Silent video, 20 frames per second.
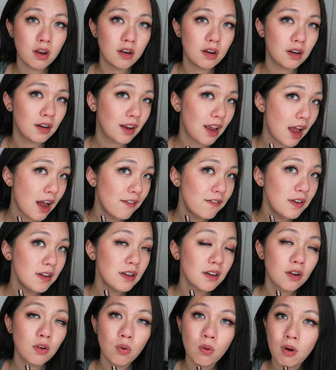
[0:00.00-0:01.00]
and it
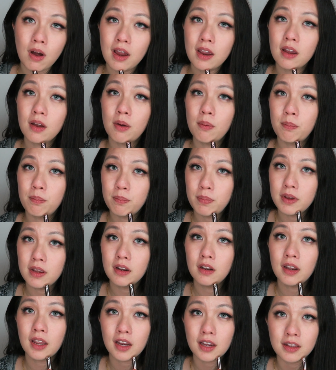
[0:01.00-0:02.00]
covered quite a
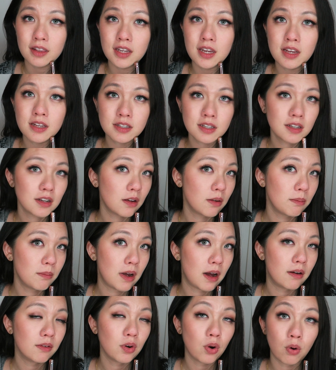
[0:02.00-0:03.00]
bit, like a decent
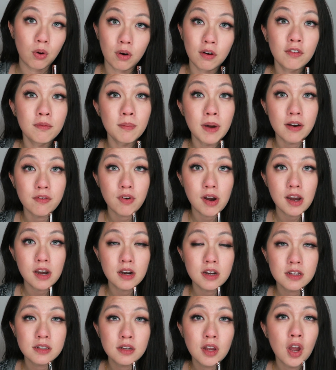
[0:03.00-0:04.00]
amount of my
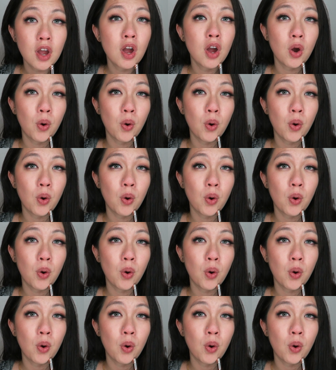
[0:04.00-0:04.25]
redness,